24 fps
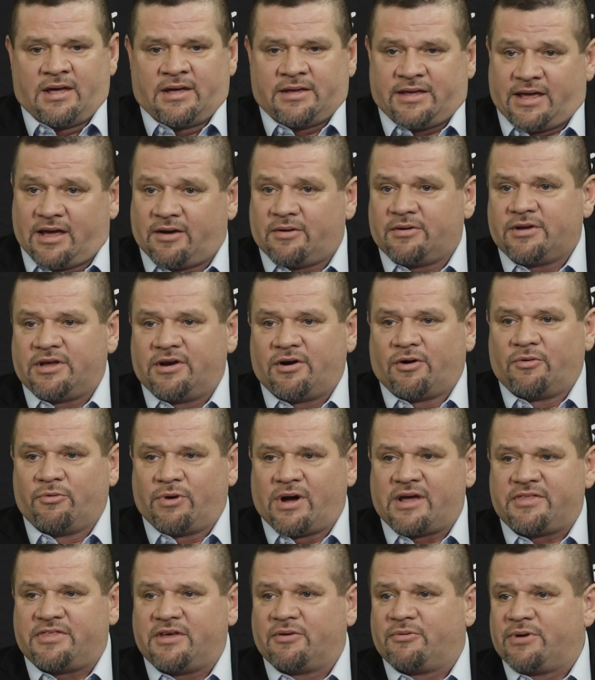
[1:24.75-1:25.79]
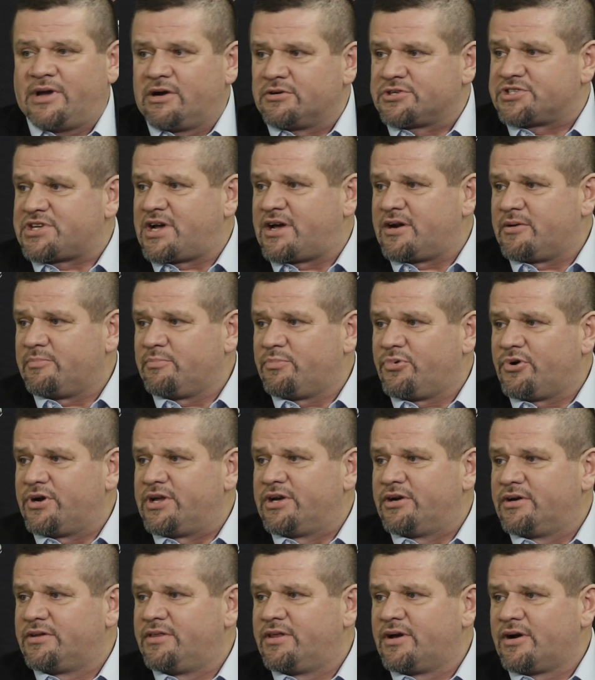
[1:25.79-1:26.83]
yeah, you know, I think we outshot them pretty
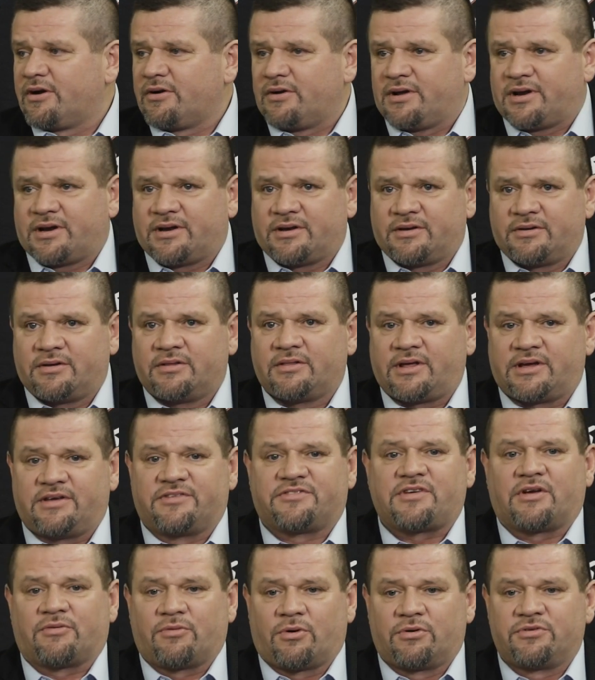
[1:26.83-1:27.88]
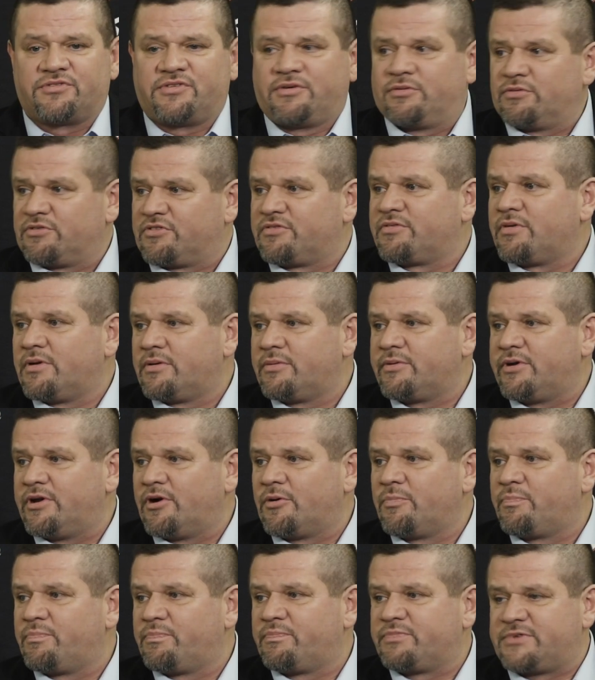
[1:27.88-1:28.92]
good there, and like you said, Rosie was you
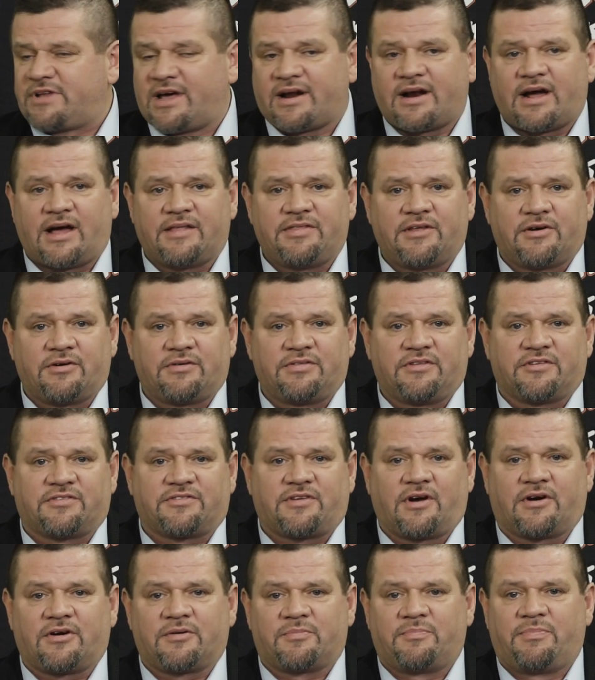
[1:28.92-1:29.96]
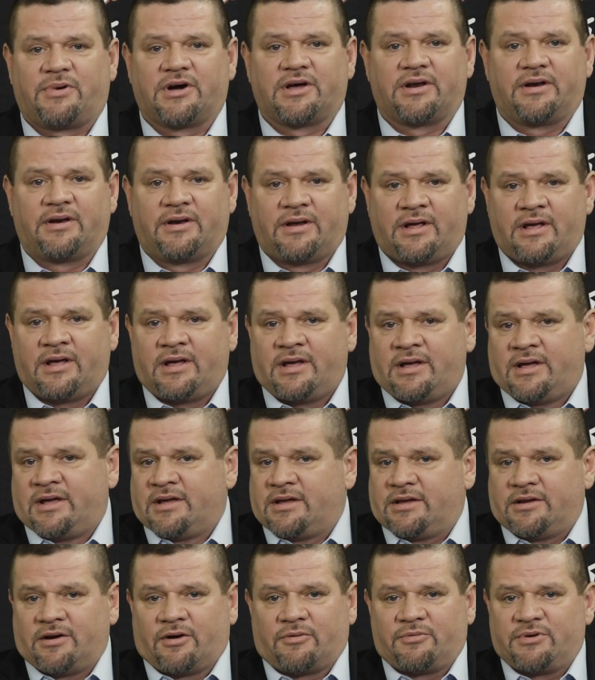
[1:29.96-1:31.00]
know dead on there in the start, but
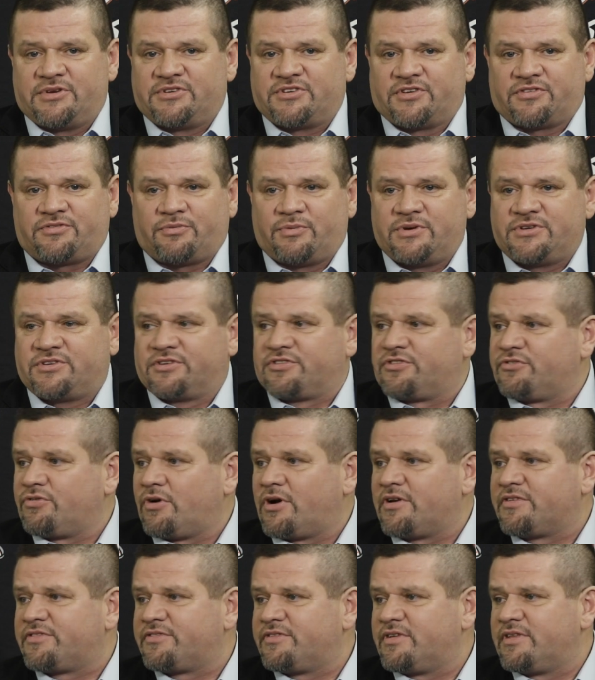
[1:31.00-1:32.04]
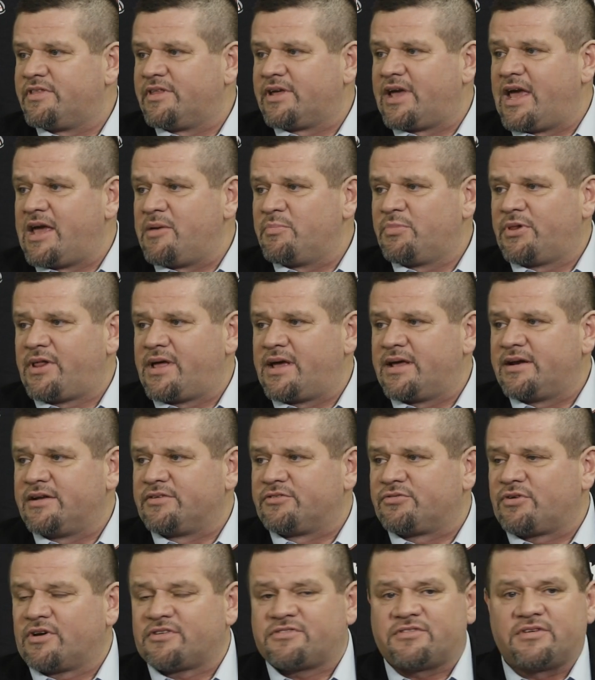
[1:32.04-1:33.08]
you know, we just we just trust in the game plan
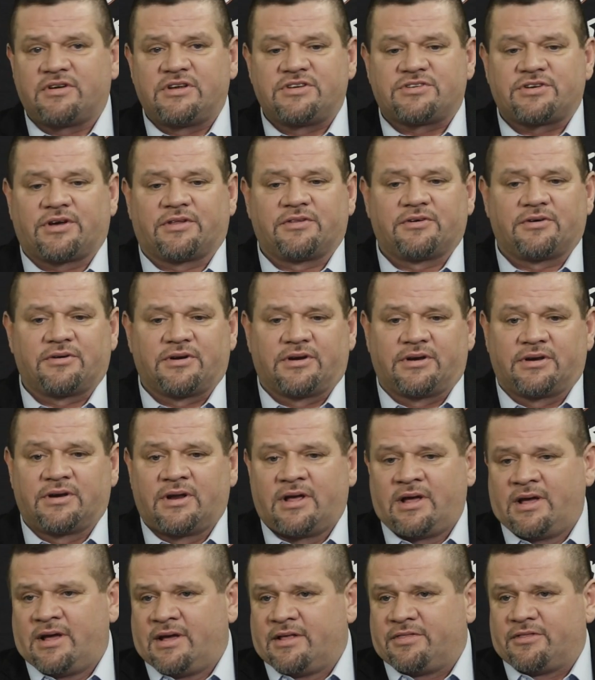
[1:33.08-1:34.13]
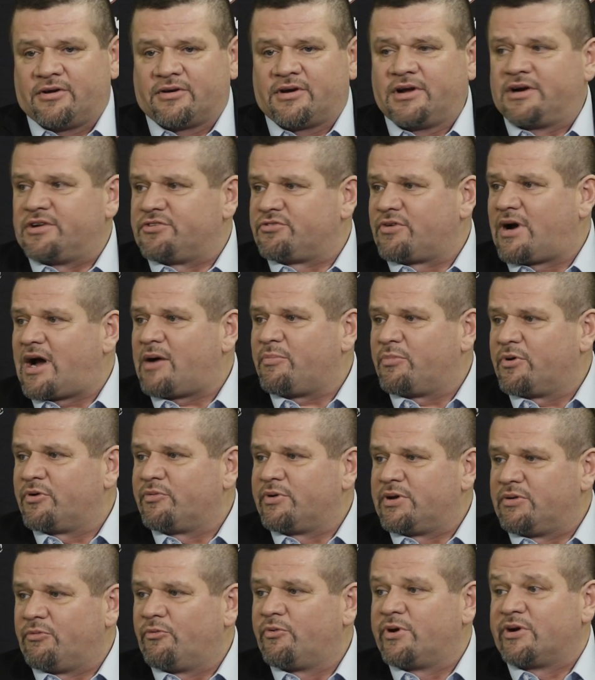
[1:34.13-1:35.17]
and trust in each other, and they're going to drop when
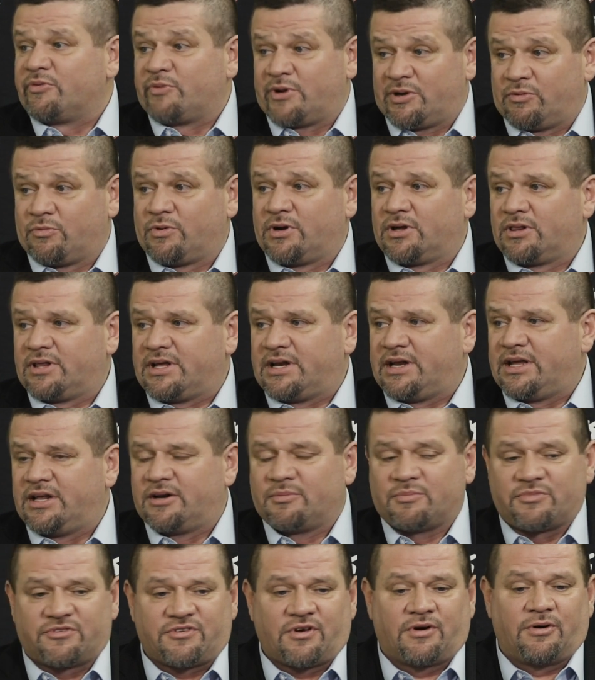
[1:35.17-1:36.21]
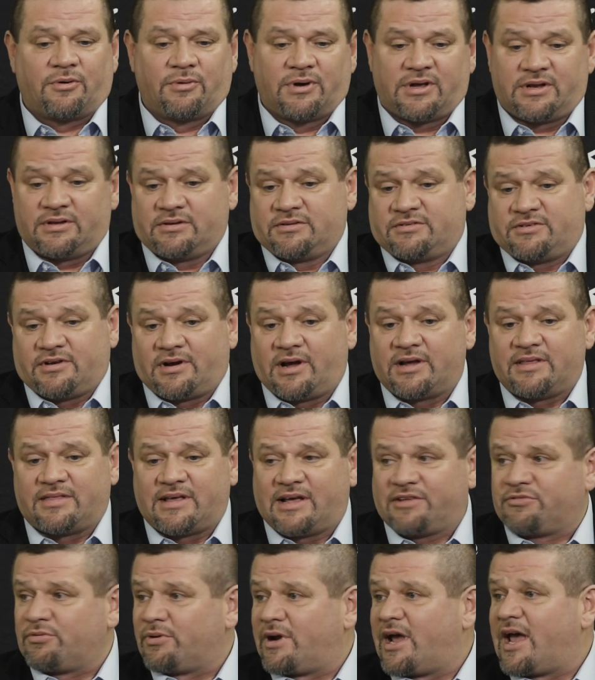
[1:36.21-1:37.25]
we when we really need them. So, and tonight
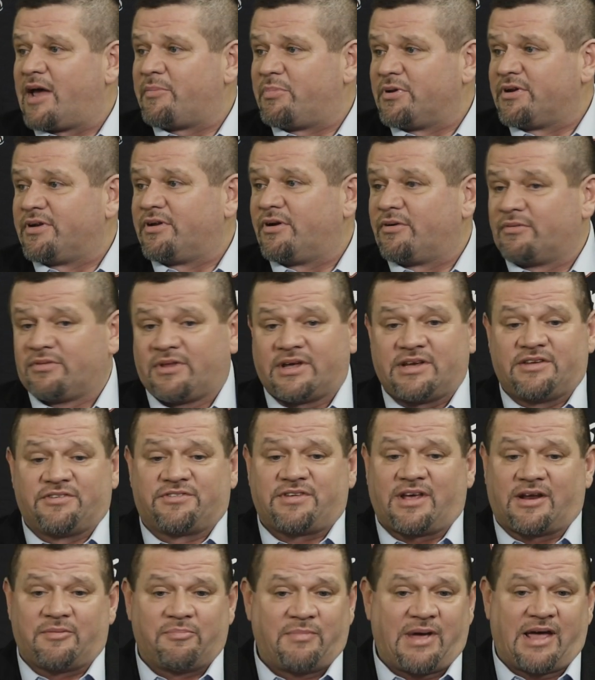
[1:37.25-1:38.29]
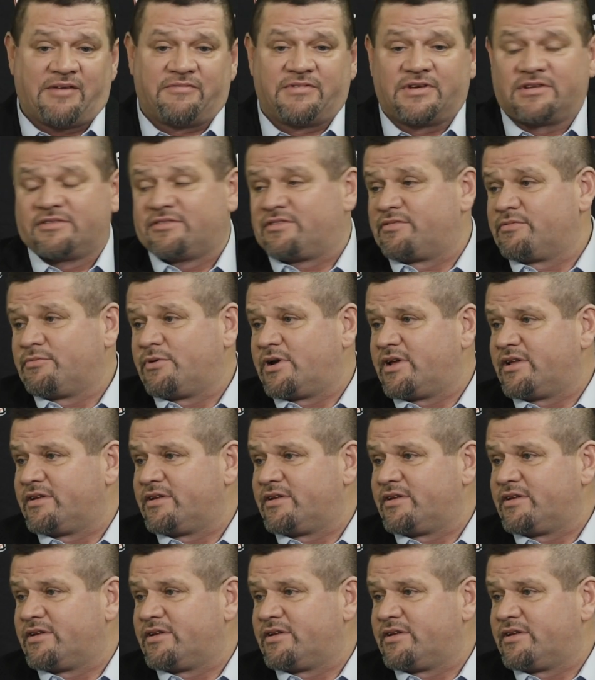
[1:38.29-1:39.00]
that's what happened, you know. And like you said, Matt Vinc,